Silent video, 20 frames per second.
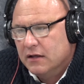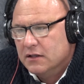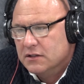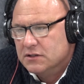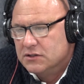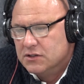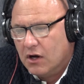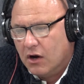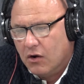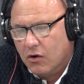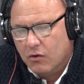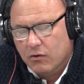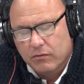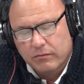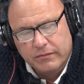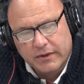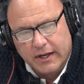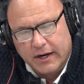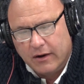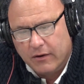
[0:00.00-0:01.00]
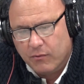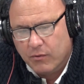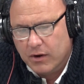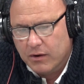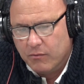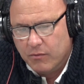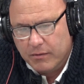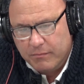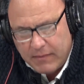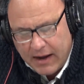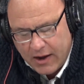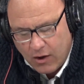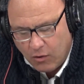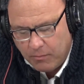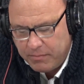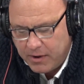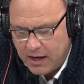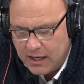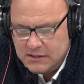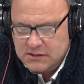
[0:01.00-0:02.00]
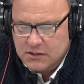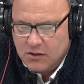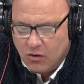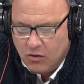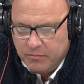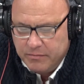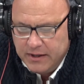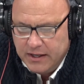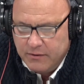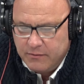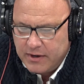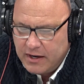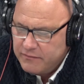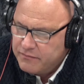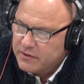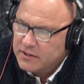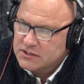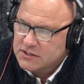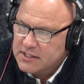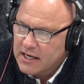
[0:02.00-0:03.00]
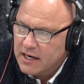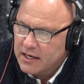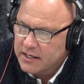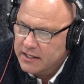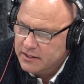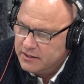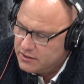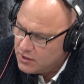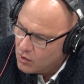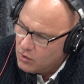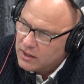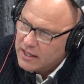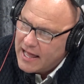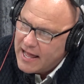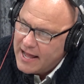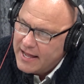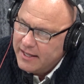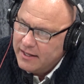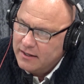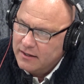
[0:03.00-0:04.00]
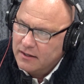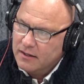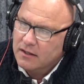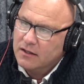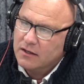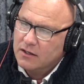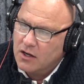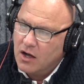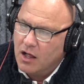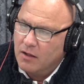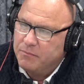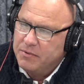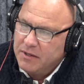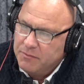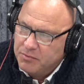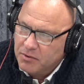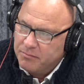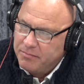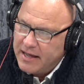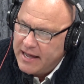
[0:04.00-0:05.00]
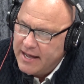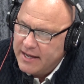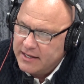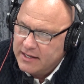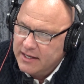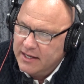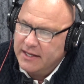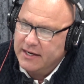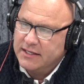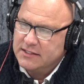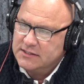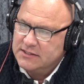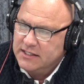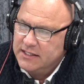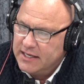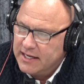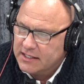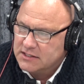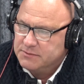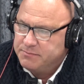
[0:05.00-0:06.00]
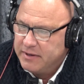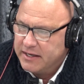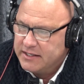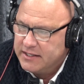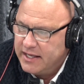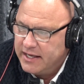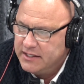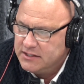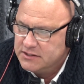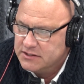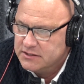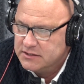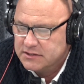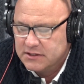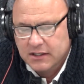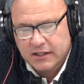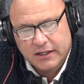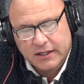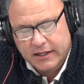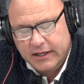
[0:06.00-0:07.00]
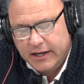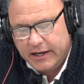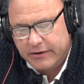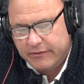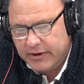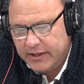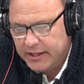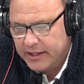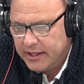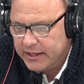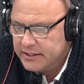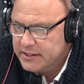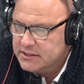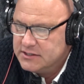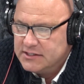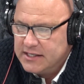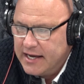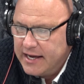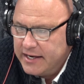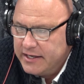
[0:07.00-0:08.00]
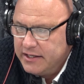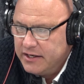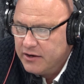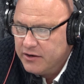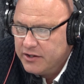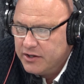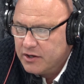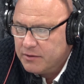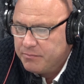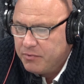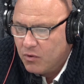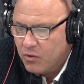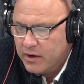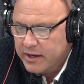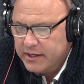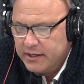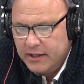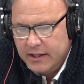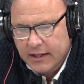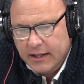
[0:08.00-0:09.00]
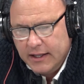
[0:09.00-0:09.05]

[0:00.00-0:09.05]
So, what my old boss told me when I first started, don't lie, call people back, and exceed expectations. And really, like you said, to your point,